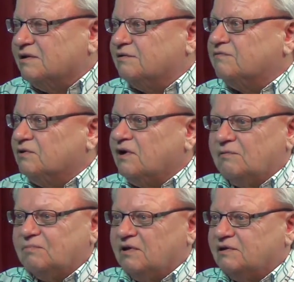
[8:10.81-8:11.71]
If you're
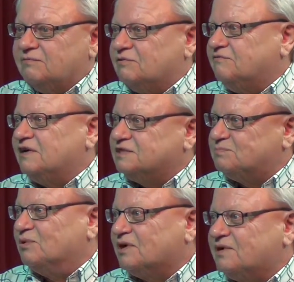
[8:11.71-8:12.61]
not playing with
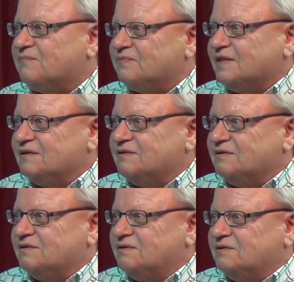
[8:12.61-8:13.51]
Facebook,
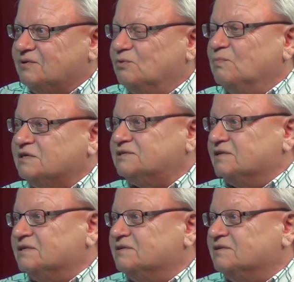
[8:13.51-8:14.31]
you miss it.